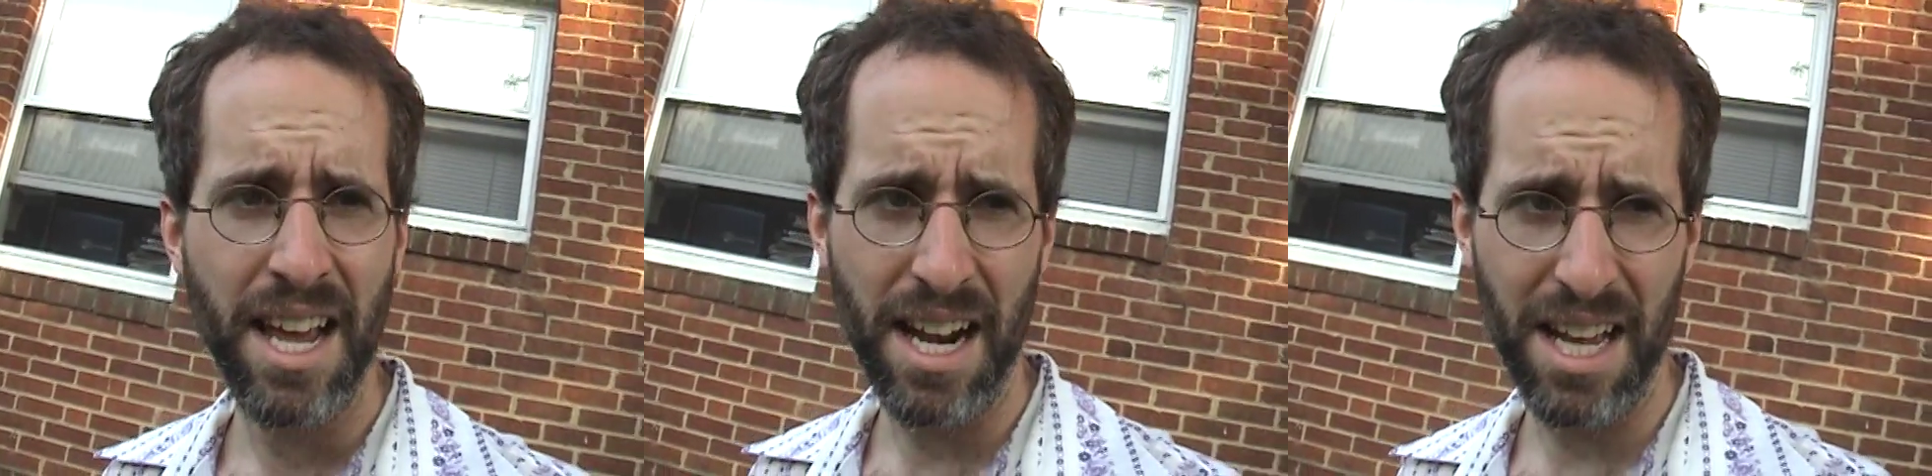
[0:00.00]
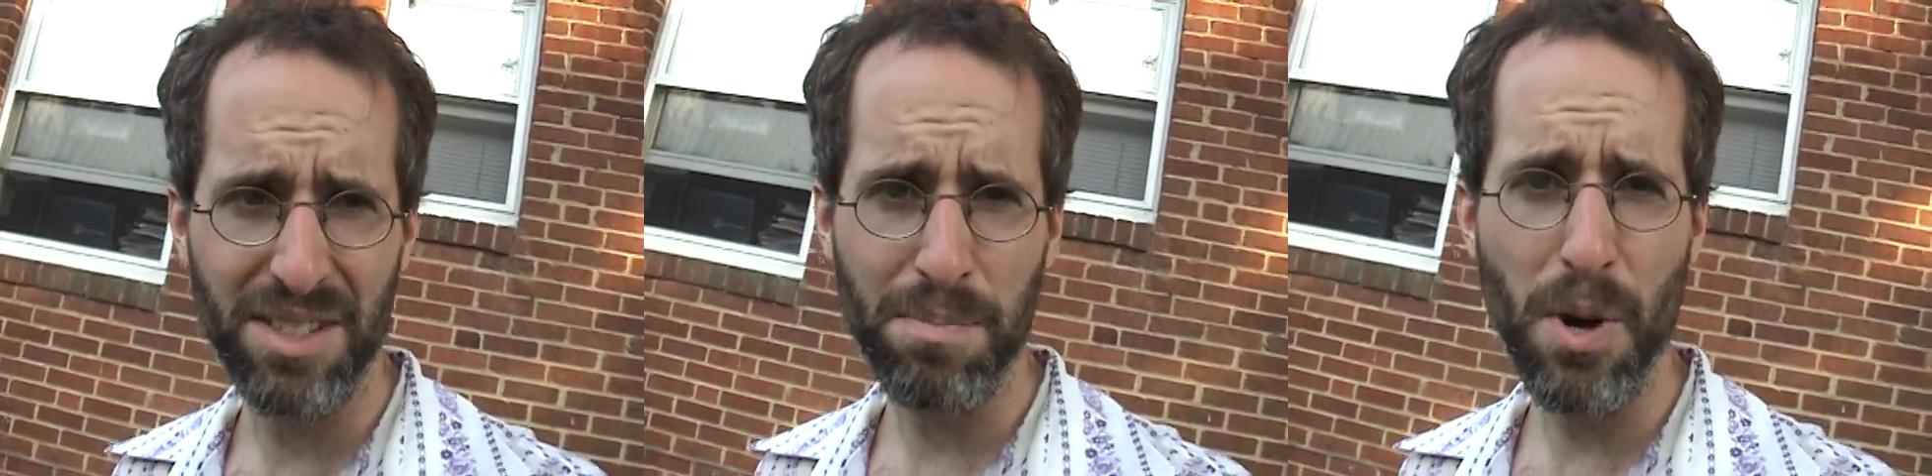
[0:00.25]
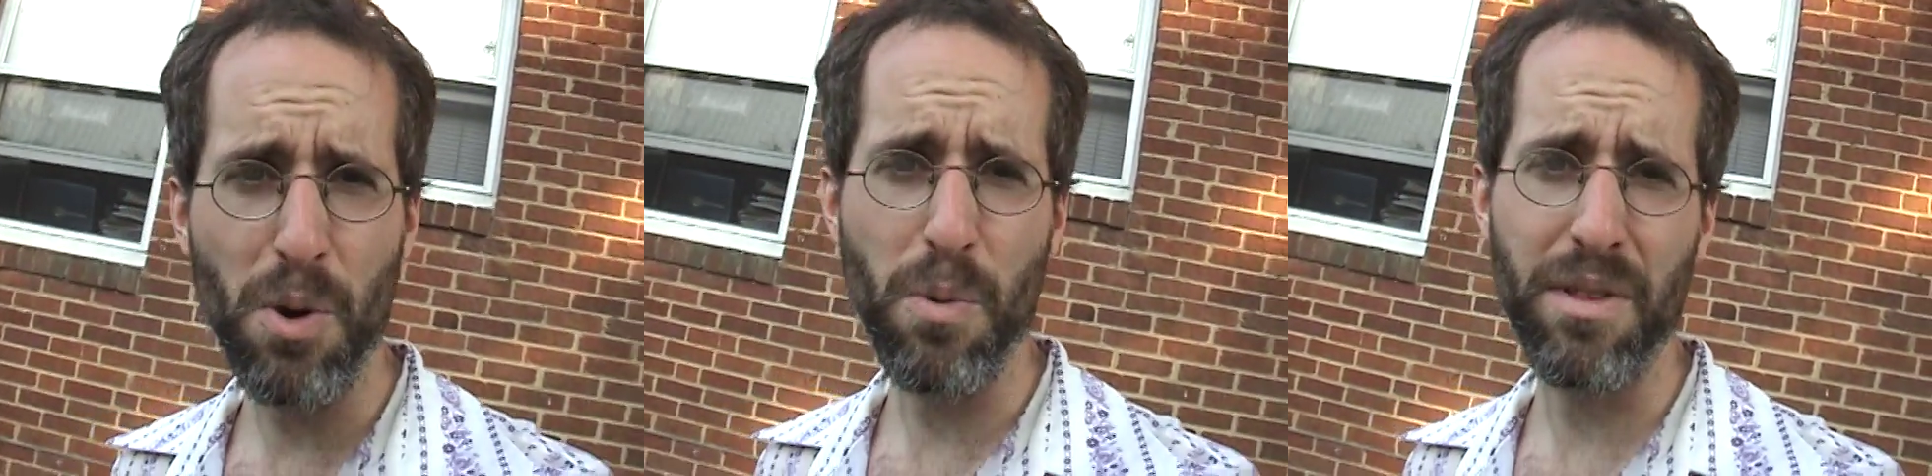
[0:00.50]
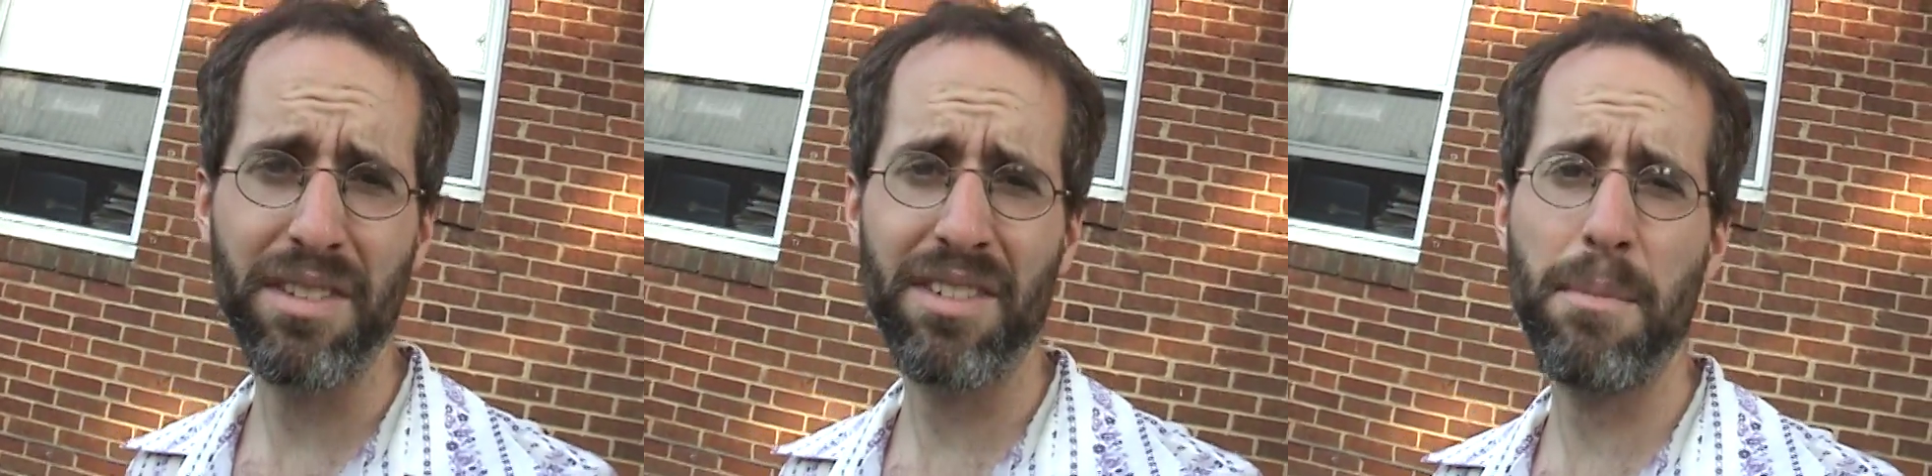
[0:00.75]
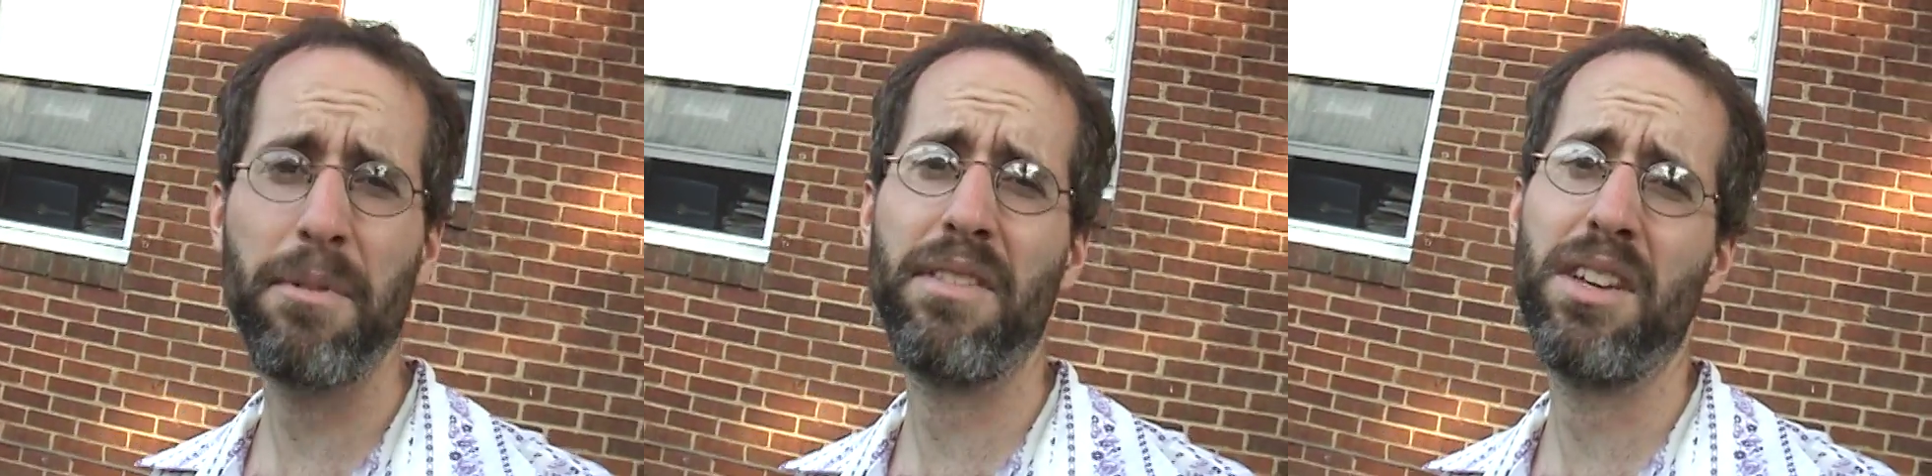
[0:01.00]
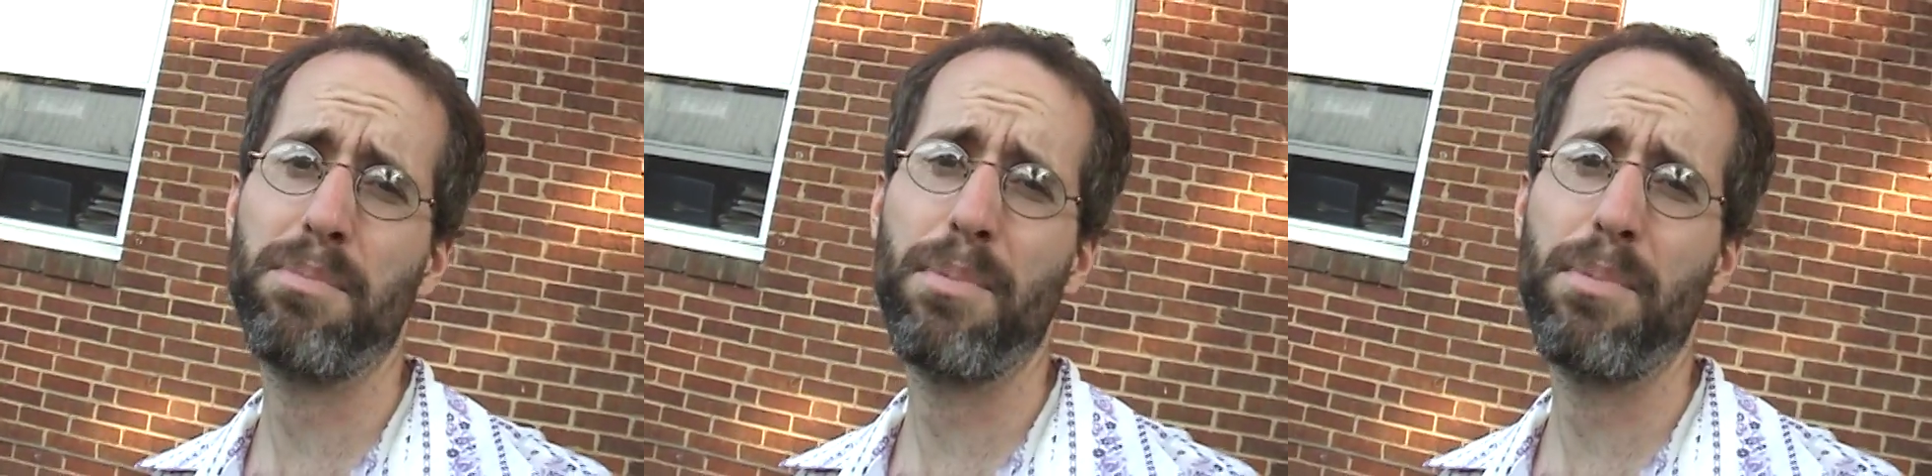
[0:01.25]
and I spoke with some of these